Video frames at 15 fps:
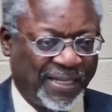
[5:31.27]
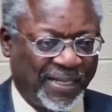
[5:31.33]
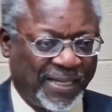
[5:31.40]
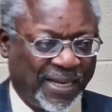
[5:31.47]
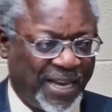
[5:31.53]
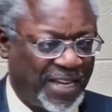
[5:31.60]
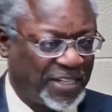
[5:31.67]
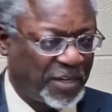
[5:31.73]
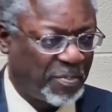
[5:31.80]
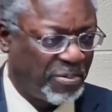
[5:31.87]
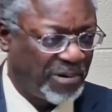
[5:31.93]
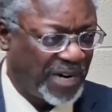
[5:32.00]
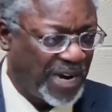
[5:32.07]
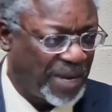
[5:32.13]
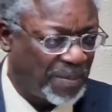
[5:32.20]
as a
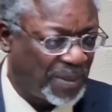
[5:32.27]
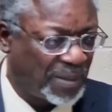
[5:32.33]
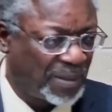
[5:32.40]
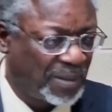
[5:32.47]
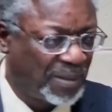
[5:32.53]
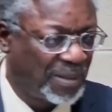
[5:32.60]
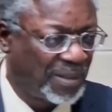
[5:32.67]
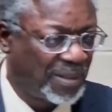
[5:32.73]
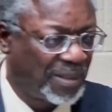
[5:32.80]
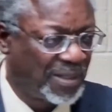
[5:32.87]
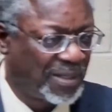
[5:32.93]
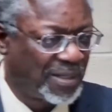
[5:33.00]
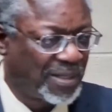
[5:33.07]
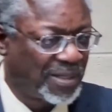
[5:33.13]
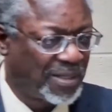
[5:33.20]
preamble
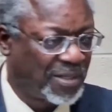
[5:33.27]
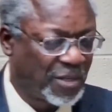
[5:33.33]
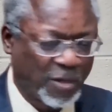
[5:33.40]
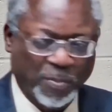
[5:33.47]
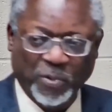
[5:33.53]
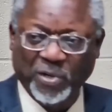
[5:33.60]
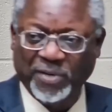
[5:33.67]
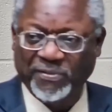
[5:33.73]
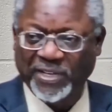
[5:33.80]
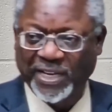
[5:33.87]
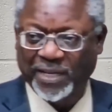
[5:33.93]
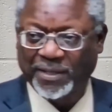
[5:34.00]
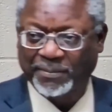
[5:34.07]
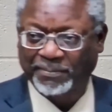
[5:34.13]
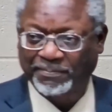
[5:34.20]
to the book of Nahum?